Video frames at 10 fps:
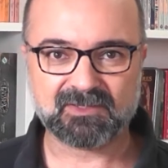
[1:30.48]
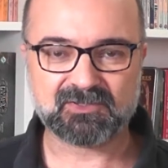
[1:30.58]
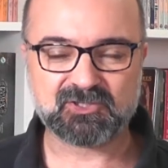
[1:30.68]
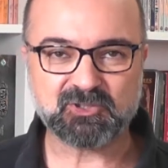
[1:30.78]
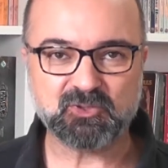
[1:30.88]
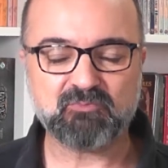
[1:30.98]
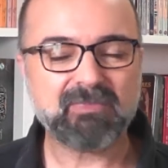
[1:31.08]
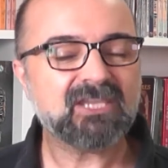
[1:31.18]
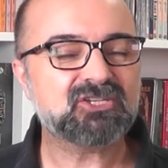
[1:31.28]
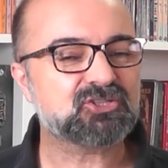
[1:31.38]
to
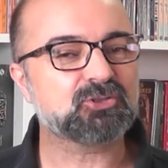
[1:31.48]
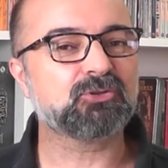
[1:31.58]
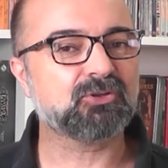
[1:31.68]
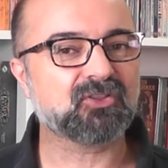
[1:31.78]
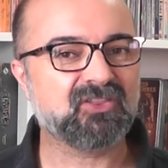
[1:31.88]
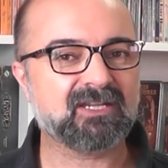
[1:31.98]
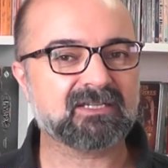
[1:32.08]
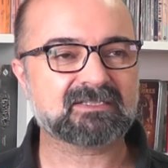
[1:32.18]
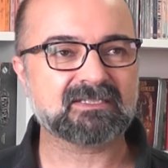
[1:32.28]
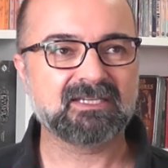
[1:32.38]
make sure
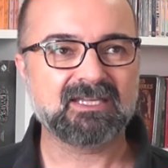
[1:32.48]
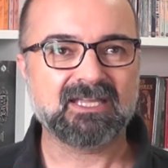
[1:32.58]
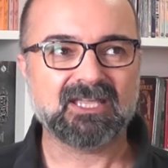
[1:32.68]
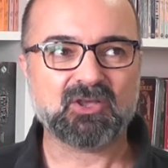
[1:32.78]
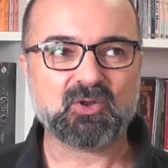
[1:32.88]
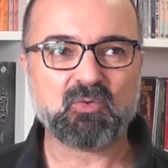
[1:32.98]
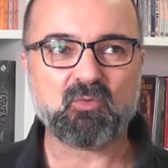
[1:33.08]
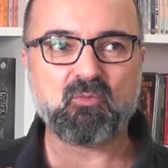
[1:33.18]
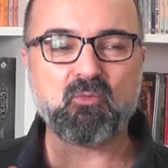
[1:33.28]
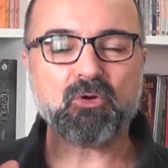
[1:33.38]
that
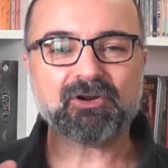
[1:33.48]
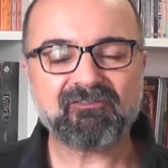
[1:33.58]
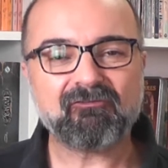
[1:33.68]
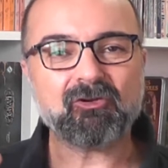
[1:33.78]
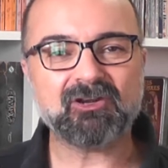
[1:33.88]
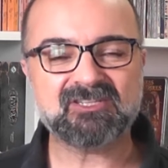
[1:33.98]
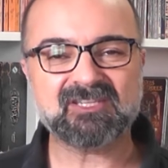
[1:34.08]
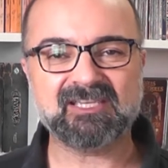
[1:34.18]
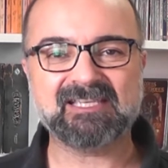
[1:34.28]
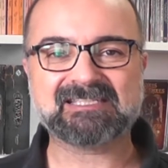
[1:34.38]
whatever it
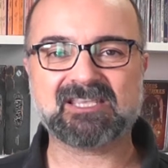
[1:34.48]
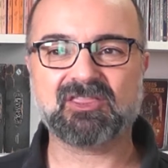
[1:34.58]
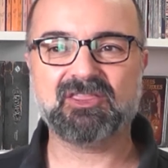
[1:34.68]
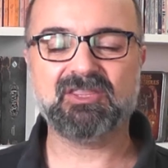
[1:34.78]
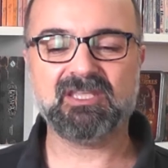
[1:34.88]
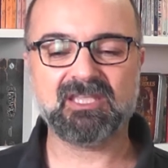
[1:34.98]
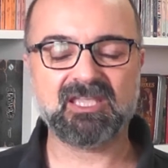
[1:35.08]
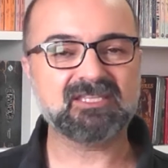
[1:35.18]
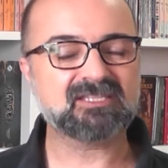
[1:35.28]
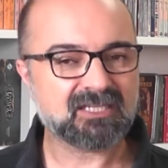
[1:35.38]
is, the
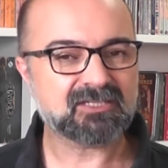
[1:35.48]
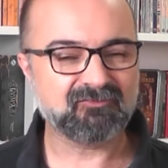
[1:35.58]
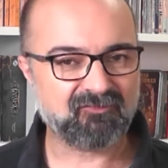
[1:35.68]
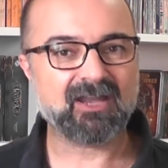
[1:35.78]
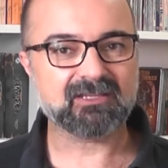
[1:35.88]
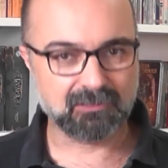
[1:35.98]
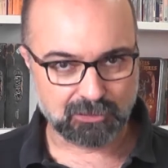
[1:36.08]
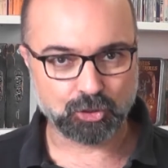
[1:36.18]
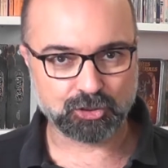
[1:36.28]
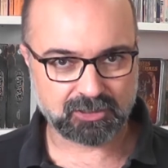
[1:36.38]
intended final
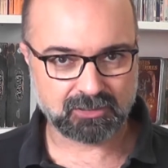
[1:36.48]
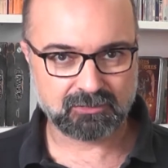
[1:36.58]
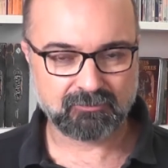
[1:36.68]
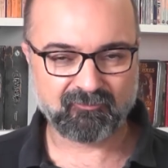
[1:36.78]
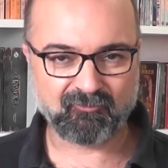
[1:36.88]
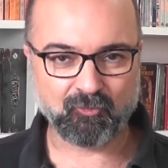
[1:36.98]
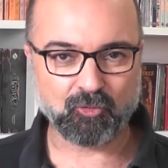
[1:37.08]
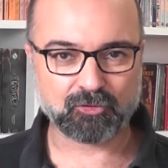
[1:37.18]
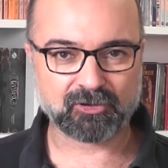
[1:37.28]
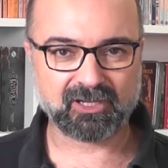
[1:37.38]
look
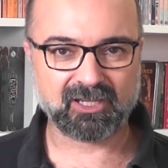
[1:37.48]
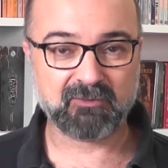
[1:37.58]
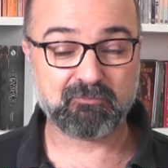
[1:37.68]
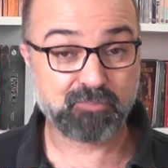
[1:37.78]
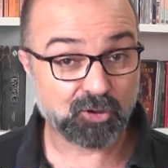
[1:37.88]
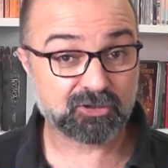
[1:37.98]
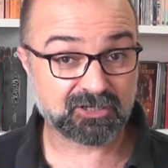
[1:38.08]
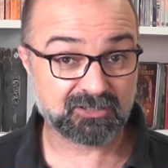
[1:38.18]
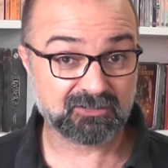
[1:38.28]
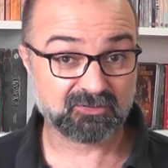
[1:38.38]
for a
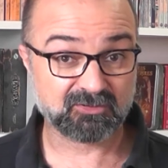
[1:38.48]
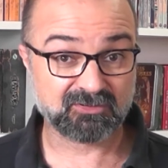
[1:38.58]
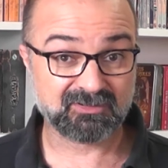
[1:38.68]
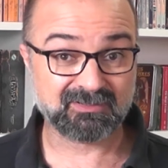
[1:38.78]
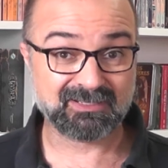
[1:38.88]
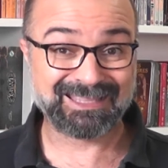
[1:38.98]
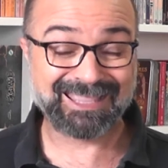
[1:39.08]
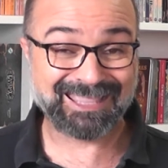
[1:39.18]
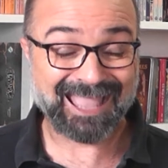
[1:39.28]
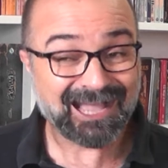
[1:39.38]
book
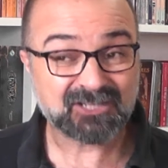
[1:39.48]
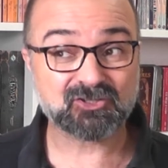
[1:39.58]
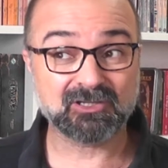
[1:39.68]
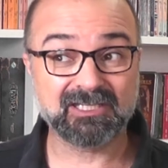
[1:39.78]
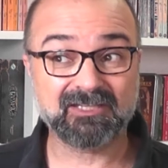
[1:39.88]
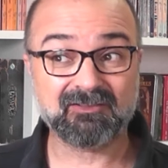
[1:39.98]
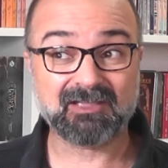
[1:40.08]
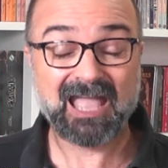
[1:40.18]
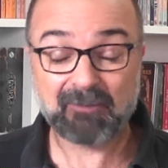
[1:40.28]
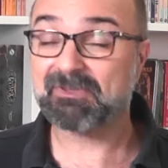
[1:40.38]
actually
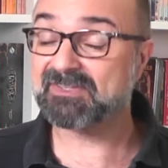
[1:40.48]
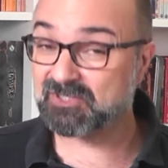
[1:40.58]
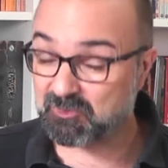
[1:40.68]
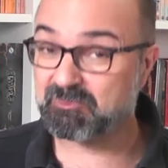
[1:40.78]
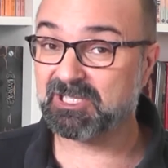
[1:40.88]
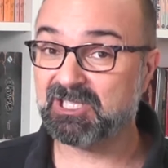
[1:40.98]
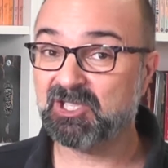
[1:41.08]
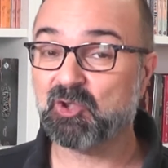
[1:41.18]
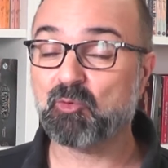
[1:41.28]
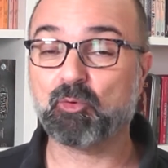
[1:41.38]
happens to be
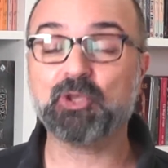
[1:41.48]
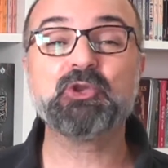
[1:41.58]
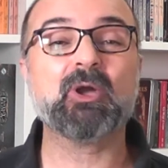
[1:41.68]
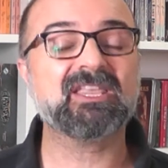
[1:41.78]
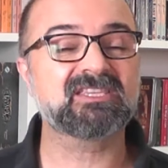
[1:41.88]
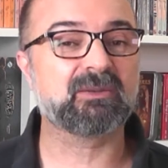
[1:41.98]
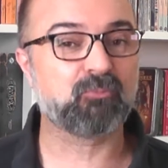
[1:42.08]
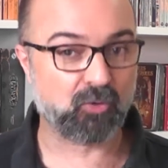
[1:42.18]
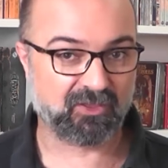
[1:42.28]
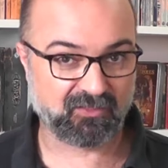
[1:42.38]
what you end up
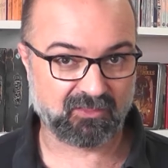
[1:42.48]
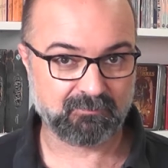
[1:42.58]
with.